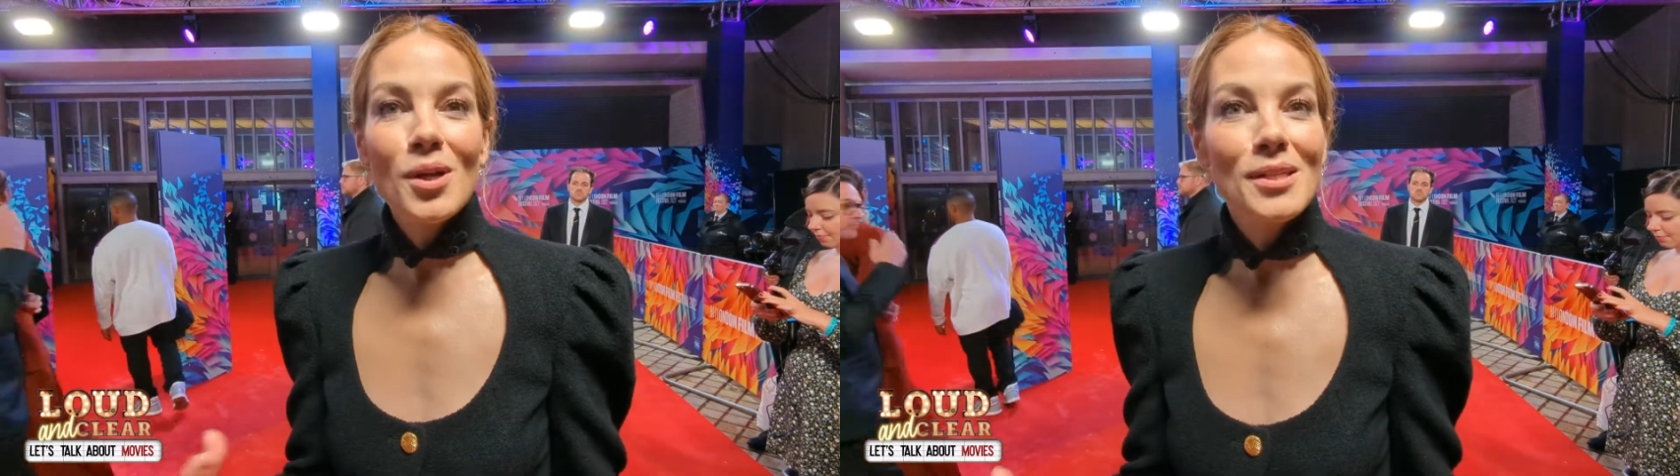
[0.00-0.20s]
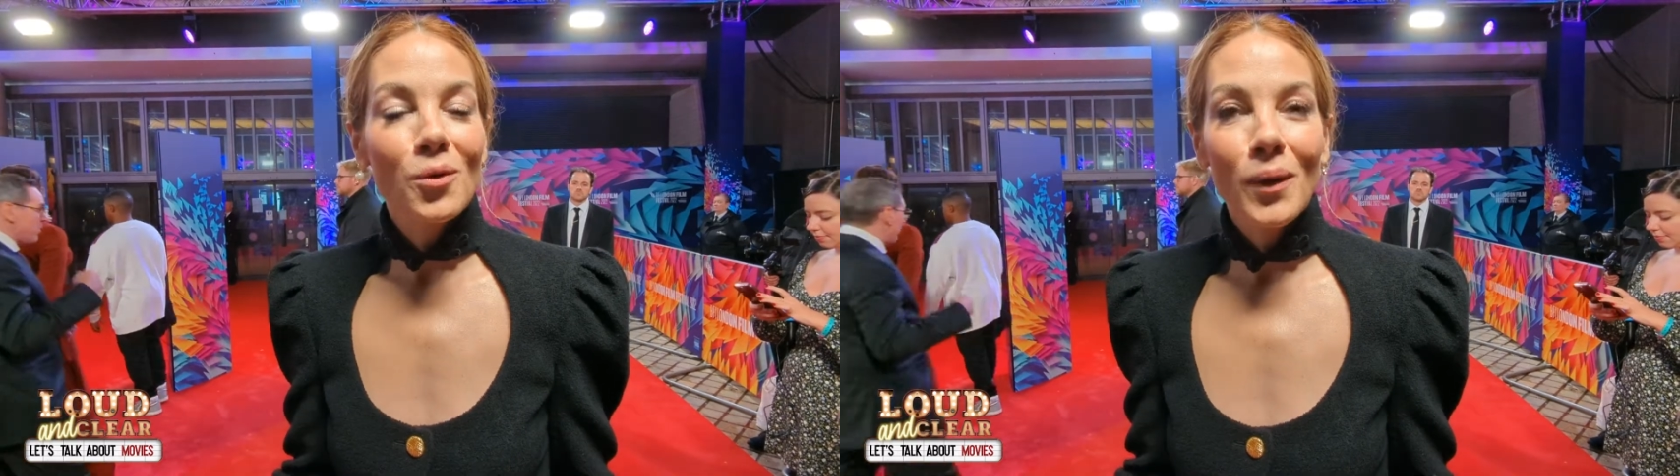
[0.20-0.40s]

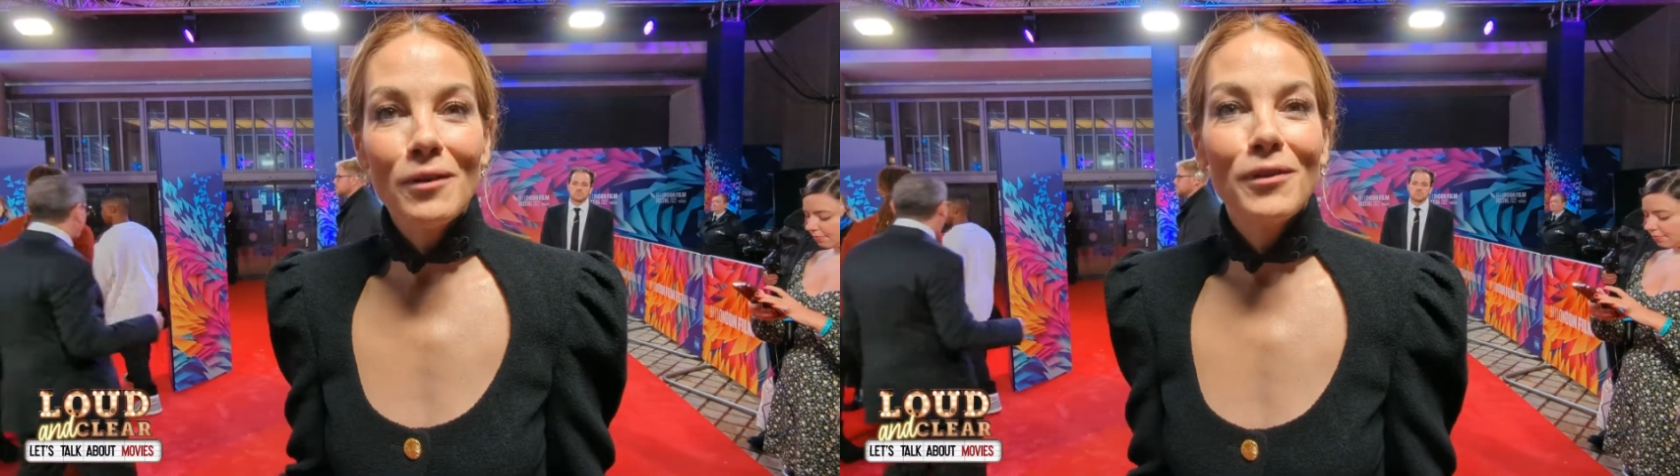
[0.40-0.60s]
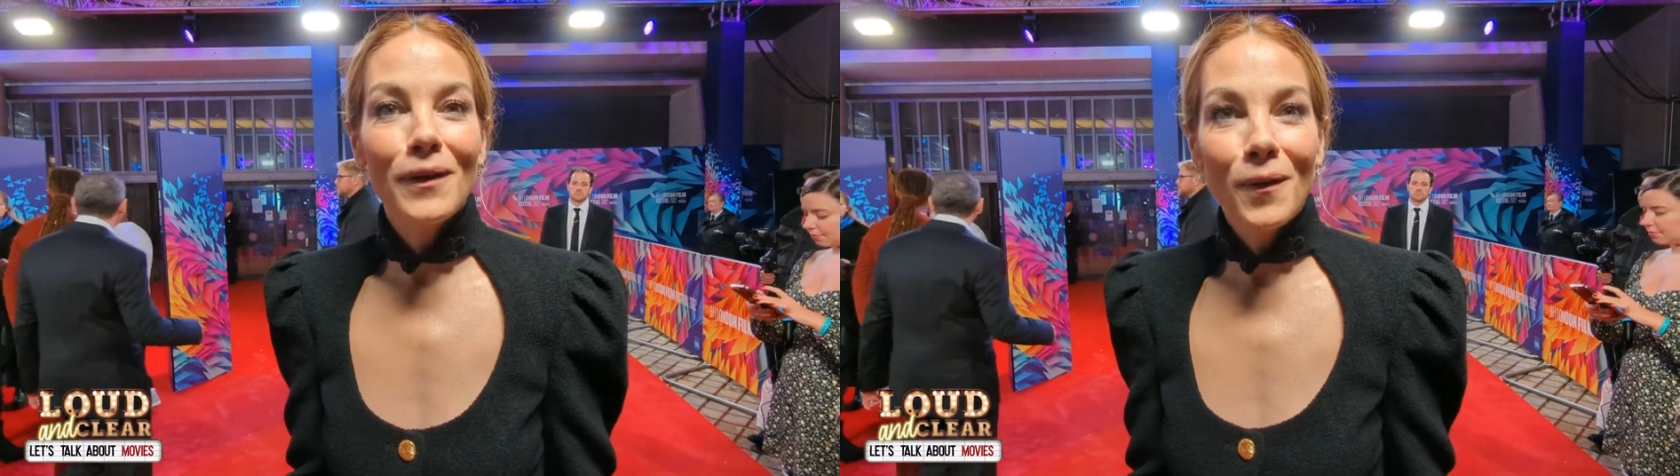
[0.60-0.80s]
is a
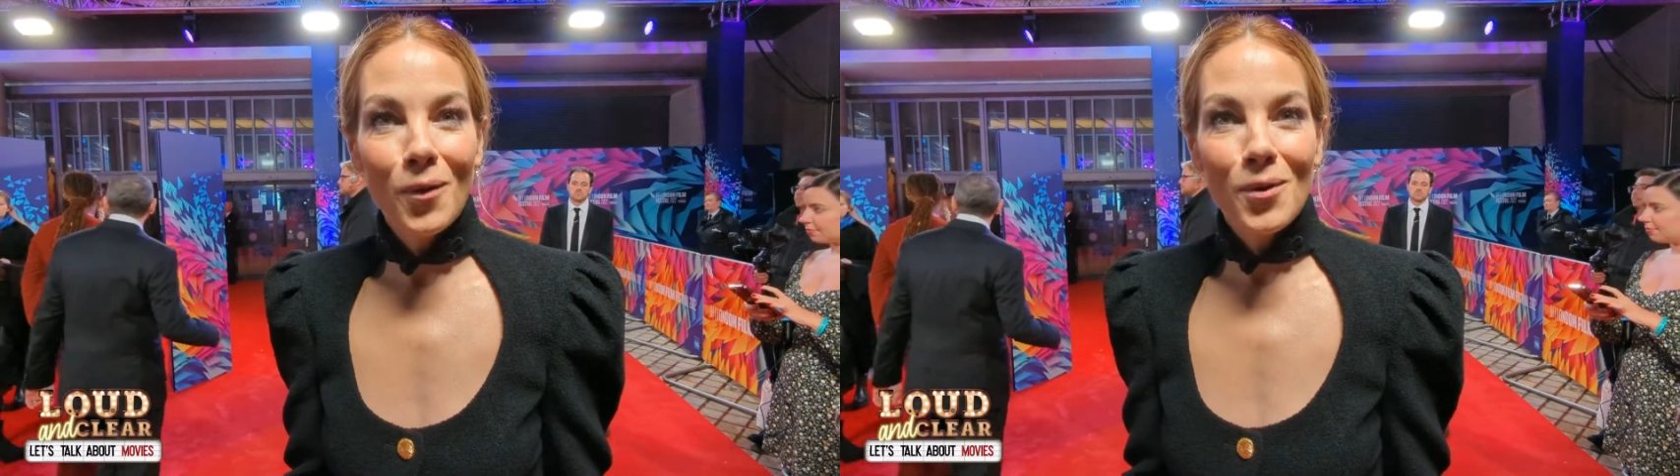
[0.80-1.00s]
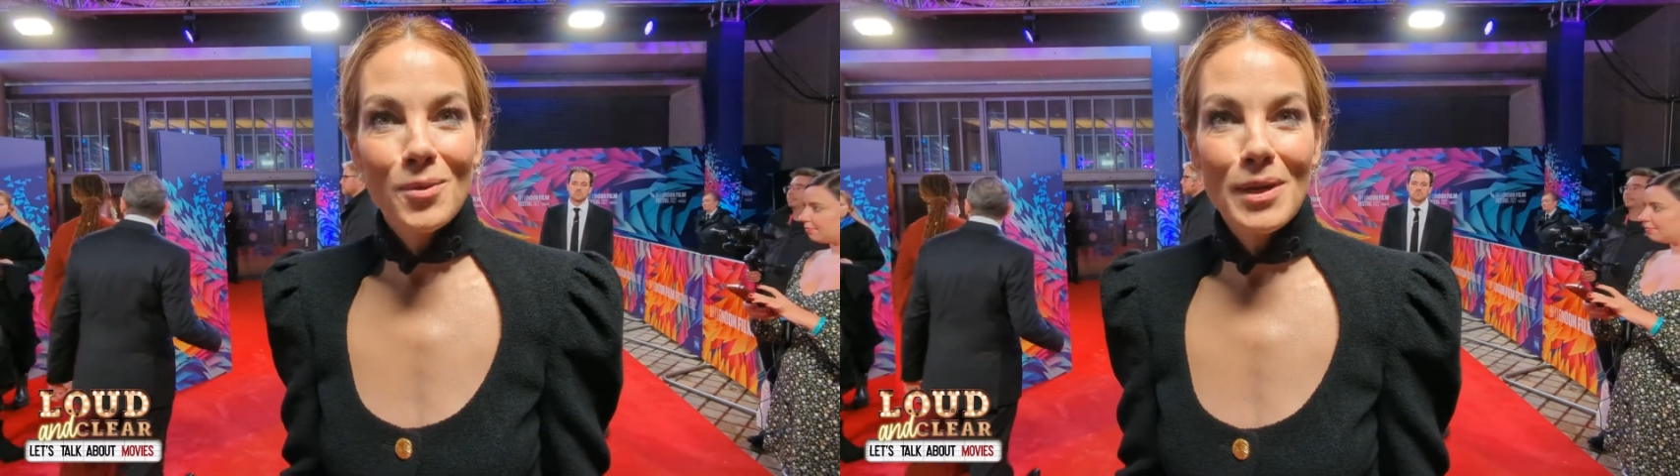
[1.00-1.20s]
great
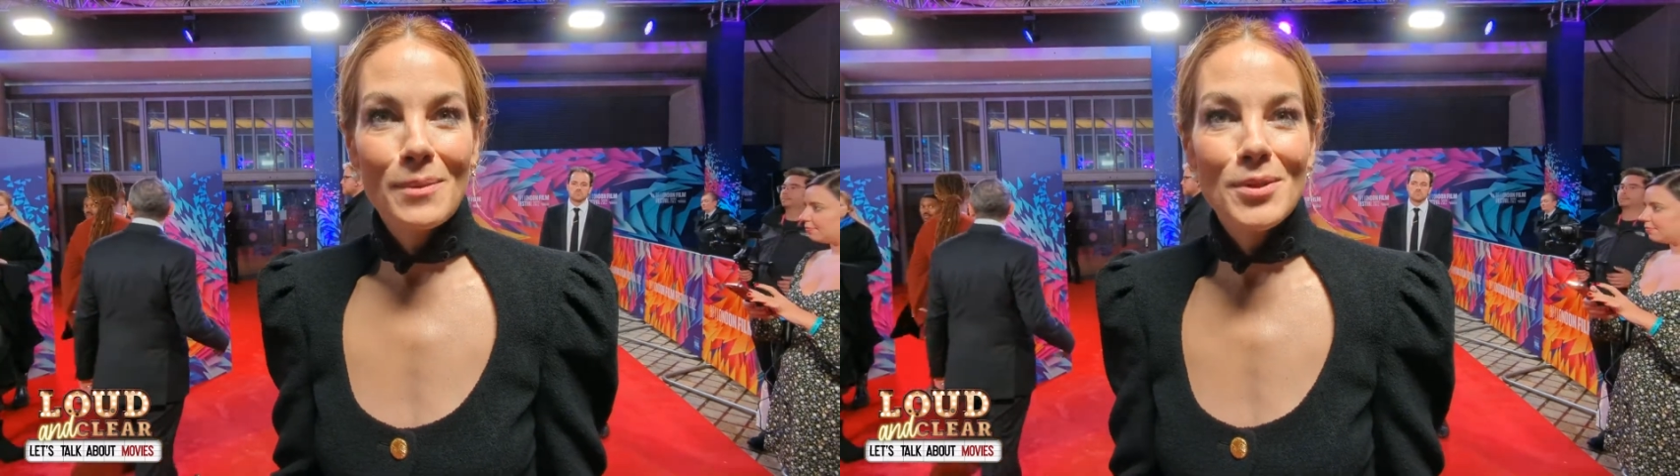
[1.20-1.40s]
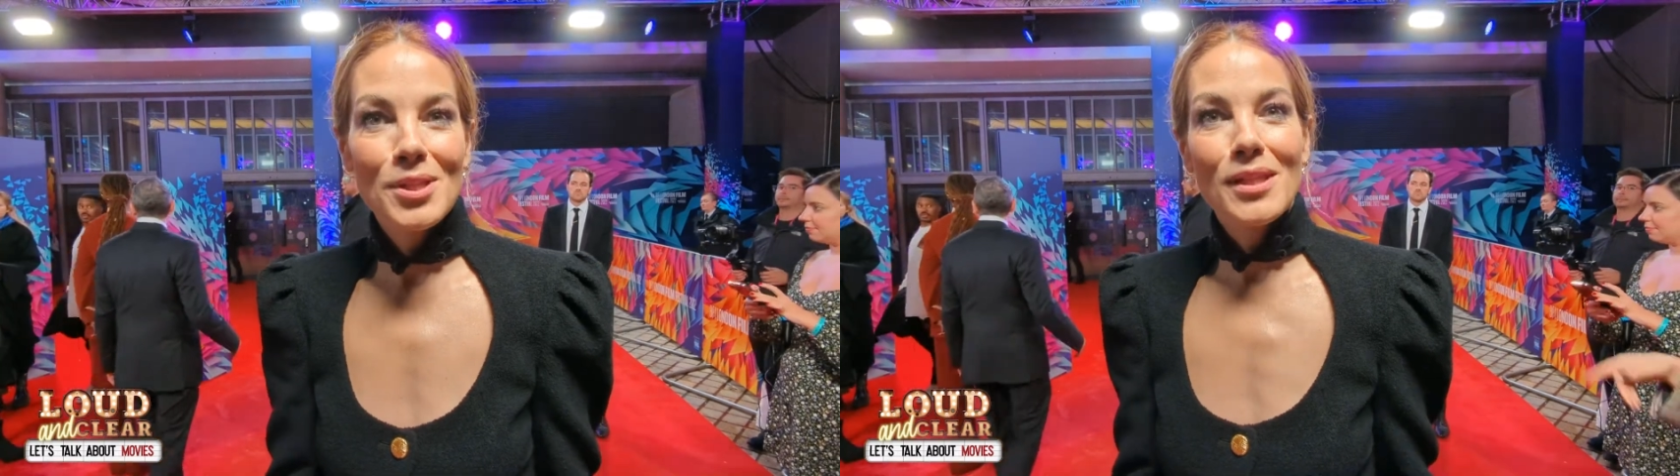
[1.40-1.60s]
vehicle to be able to